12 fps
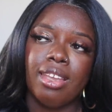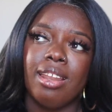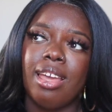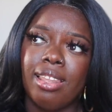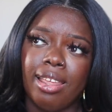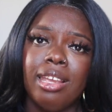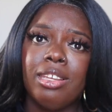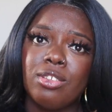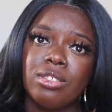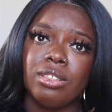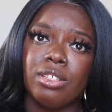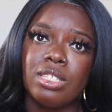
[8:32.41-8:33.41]
And I like
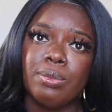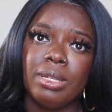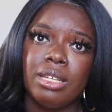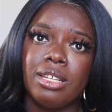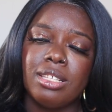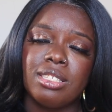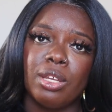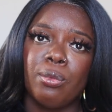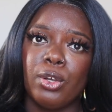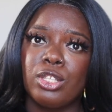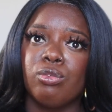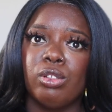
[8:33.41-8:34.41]
using this because it
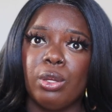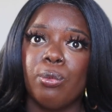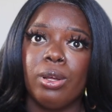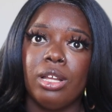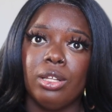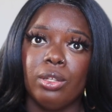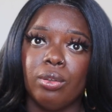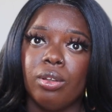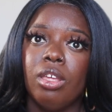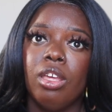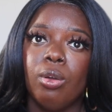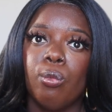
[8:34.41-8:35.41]
works really well